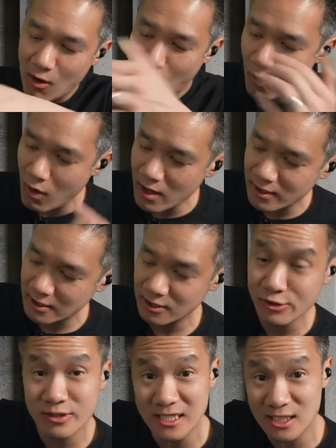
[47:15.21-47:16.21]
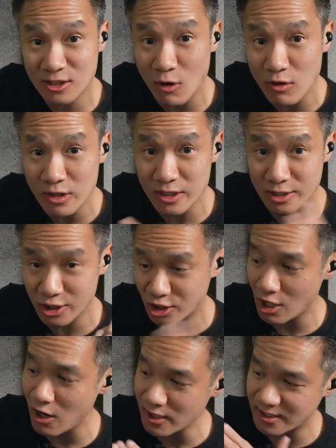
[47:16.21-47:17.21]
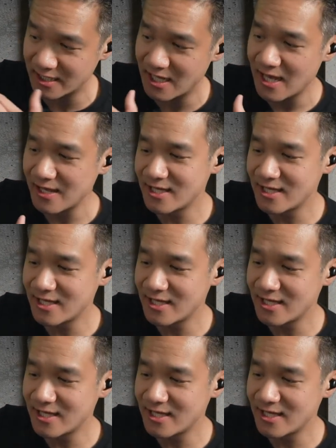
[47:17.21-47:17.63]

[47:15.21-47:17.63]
or using solar to charge it.